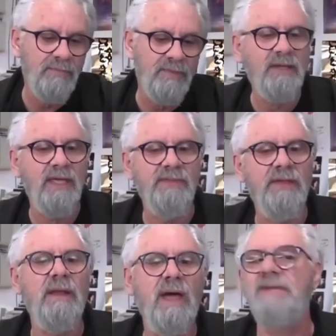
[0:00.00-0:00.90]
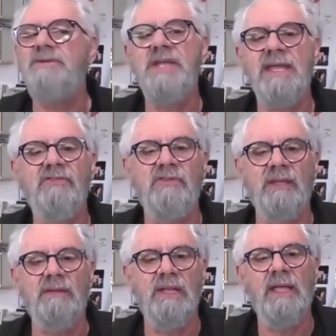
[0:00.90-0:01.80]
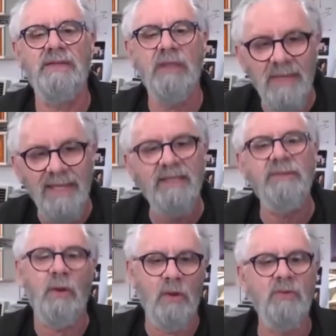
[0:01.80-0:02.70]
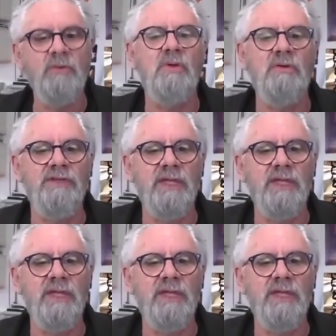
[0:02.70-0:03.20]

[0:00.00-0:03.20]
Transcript: okay, they're not chasing, they're making their own movie.